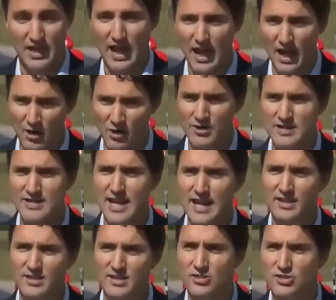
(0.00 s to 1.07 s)
Our
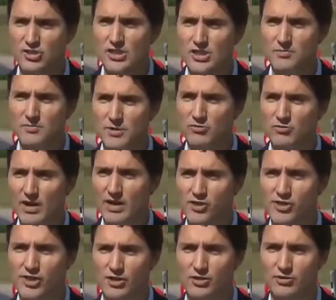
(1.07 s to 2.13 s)
debt to GDP
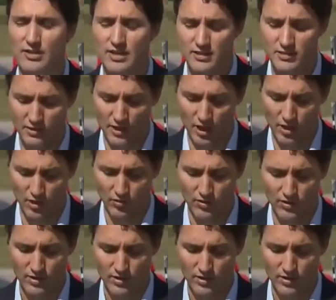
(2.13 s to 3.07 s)
ratio is low